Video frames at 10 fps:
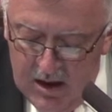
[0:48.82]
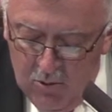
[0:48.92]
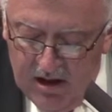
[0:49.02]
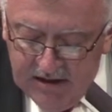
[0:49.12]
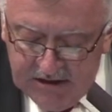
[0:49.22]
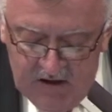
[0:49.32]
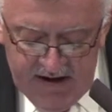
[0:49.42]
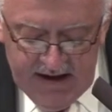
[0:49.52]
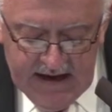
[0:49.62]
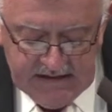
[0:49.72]
While
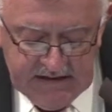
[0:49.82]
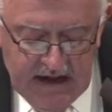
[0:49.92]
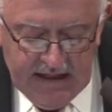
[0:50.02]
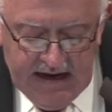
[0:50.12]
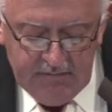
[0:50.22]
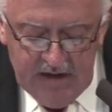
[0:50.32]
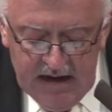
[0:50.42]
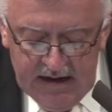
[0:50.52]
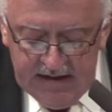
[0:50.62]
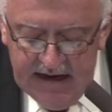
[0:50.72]
serving as a delegate,
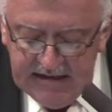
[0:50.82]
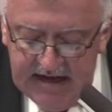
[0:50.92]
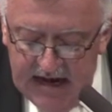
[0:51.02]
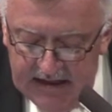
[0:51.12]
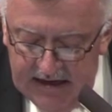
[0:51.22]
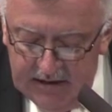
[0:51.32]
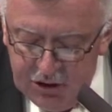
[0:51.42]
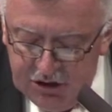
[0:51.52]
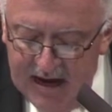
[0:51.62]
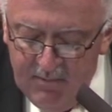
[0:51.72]
Daisy Elliott
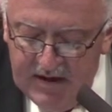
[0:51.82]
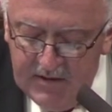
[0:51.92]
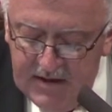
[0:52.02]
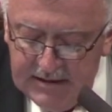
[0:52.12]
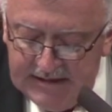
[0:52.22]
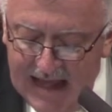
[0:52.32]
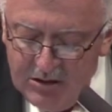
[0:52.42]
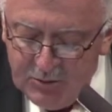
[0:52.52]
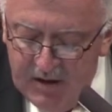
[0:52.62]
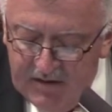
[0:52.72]
championed the
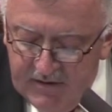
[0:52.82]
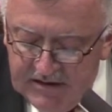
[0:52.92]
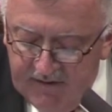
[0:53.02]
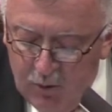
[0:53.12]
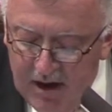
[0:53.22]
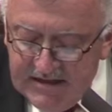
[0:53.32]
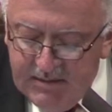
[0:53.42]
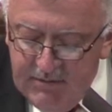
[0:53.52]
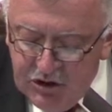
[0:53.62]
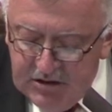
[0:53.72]
establishment of the Civil Rights
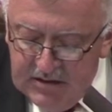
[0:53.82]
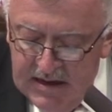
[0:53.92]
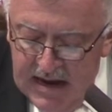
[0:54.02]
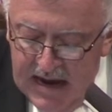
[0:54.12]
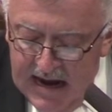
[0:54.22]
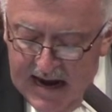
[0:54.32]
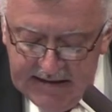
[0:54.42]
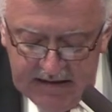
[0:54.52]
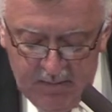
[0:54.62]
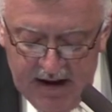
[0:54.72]
Commission
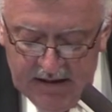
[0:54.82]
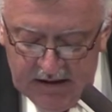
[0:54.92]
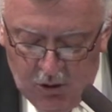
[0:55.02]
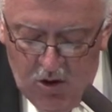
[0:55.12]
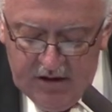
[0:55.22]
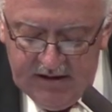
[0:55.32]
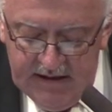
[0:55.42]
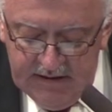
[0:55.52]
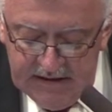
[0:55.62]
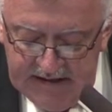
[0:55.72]
and an appellate court
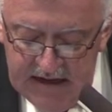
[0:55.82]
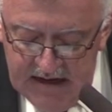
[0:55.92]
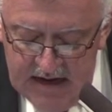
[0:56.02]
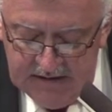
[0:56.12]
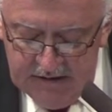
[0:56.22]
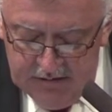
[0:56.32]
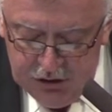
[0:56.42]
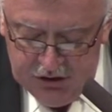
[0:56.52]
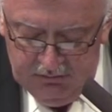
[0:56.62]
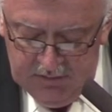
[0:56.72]
in the state
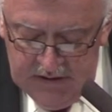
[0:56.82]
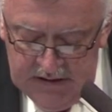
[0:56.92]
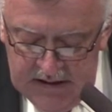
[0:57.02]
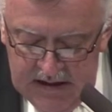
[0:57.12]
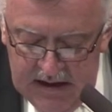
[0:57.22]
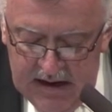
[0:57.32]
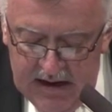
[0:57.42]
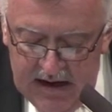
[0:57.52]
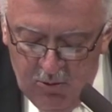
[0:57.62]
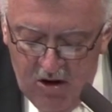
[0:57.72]
constitution.
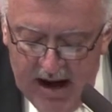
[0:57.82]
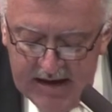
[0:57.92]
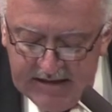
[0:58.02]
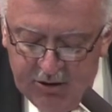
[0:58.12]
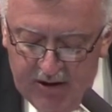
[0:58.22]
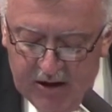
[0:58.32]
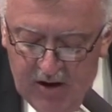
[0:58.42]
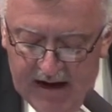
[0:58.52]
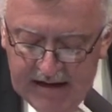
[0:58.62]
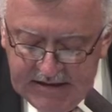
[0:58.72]
And whereas, during
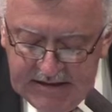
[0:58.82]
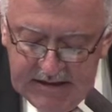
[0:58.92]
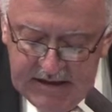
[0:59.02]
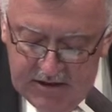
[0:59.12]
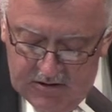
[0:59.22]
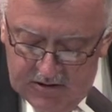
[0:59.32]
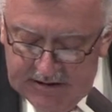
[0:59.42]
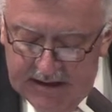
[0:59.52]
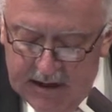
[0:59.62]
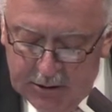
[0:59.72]
her 18 years
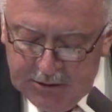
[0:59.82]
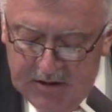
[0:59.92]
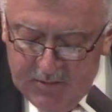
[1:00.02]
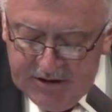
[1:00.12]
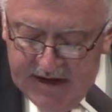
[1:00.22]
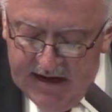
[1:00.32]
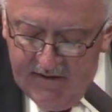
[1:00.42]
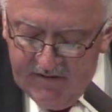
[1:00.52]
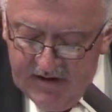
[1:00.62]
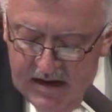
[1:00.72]
in the House of
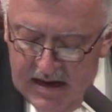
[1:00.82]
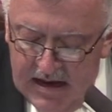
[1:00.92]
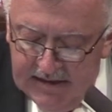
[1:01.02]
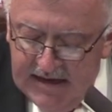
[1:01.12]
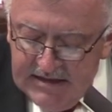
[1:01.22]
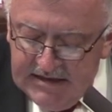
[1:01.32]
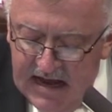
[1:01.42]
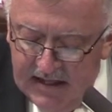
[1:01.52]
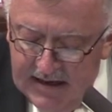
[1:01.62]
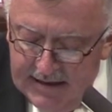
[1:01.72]
Representatives, Daisy
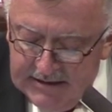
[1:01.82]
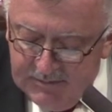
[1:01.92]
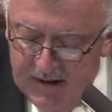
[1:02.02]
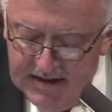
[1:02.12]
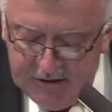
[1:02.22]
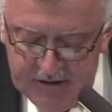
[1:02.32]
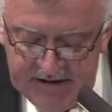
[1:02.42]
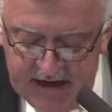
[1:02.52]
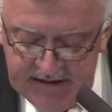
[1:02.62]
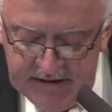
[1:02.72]
Elliott
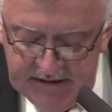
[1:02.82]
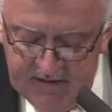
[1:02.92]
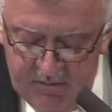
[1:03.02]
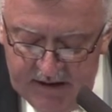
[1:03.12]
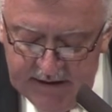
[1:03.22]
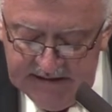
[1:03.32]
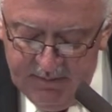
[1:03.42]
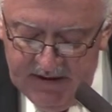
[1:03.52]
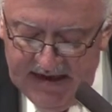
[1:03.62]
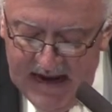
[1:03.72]
sponsored dozens of bills that
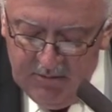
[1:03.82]
became